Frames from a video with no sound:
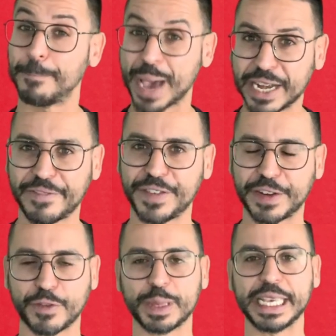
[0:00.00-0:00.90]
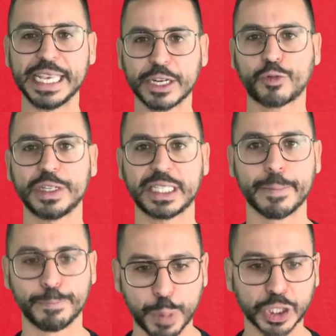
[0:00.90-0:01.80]
benefit from the
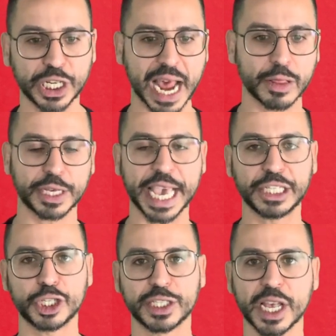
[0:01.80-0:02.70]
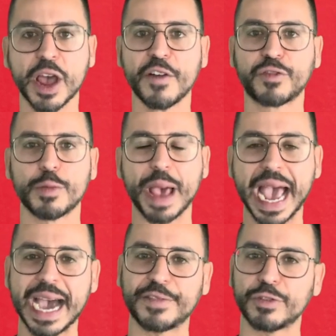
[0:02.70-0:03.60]
increasing budget allocations from
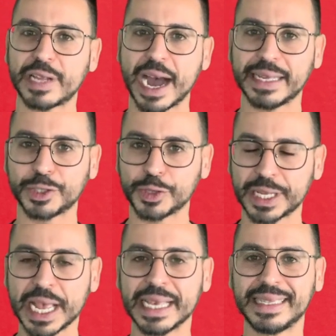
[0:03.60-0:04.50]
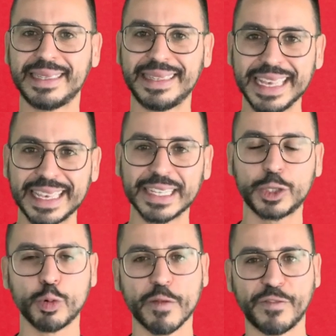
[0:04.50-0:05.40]
advertisers seeking
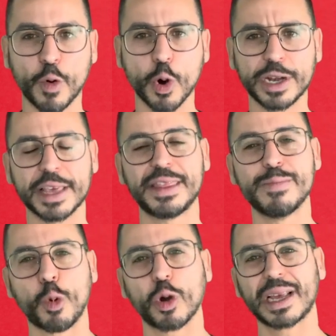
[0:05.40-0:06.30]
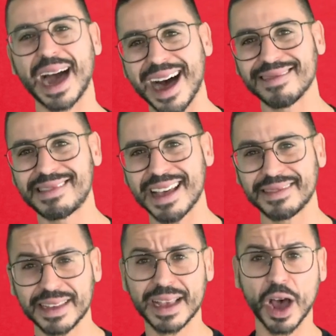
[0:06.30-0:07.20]
to avoid the more
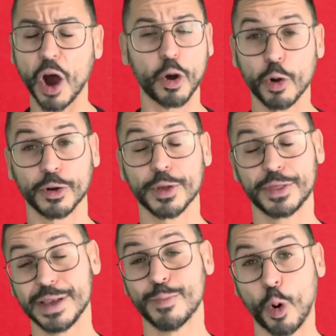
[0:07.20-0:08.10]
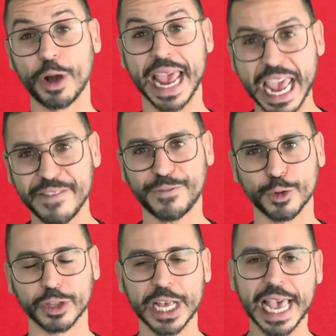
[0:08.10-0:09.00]
content or the more
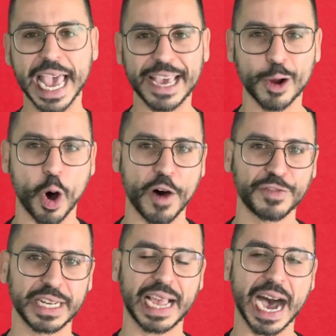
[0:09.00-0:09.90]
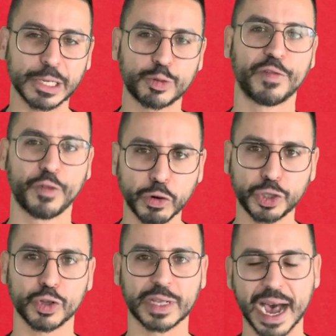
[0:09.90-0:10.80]
hateful and often
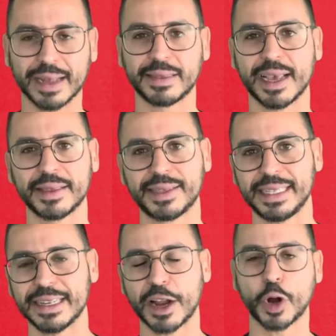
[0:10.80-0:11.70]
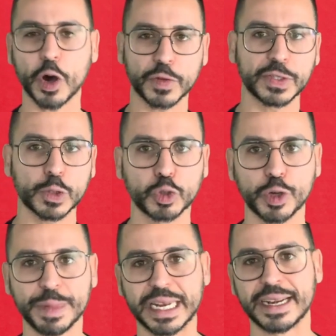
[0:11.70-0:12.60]
controversial content seen on other social
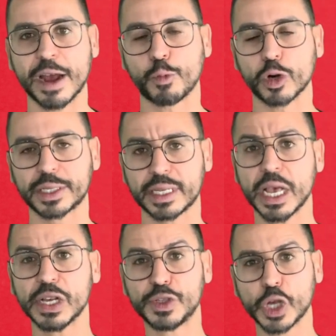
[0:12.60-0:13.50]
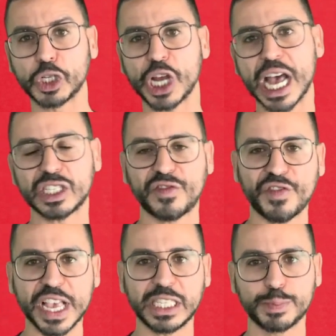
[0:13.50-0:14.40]
media networks such as
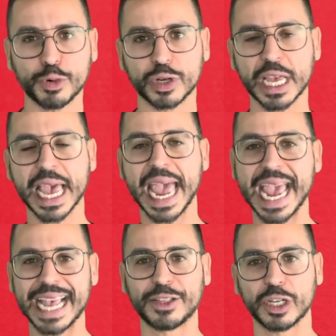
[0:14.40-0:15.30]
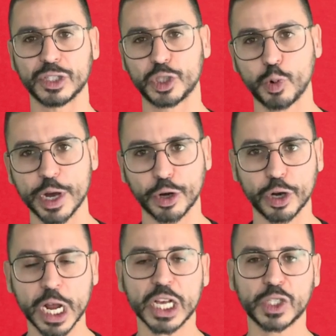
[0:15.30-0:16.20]
Facebook and
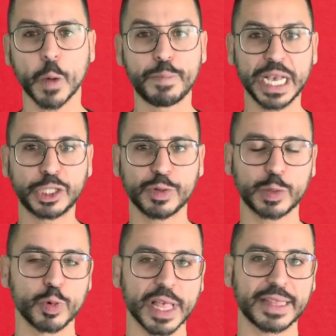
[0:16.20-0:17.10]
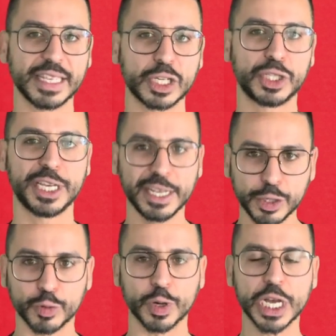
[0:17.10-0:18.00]
Twitter. So Pinterest will likely
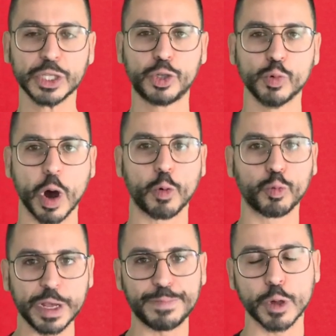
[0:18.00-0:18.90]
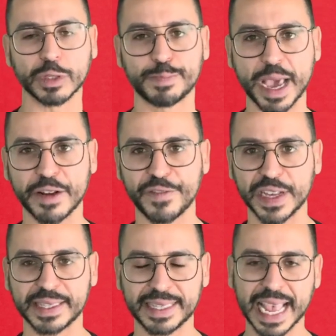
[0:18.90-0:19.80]
continue to reap those
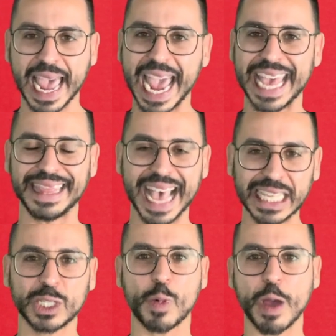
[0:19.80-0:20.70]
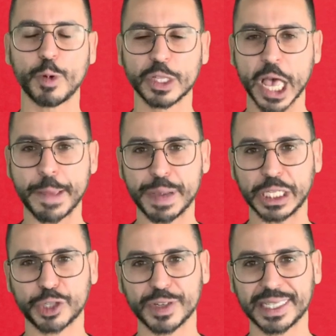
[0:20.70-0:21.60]
benefits, and that's why we like
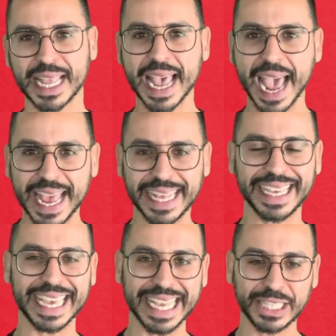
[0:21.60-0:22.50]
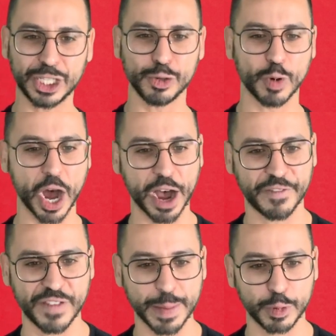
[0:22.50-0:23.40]
Pinterest heading into
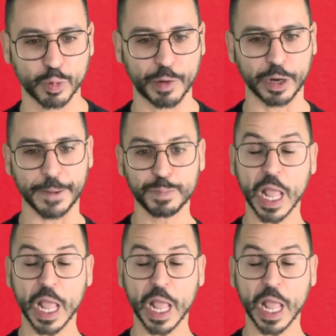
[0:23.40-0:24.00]
February.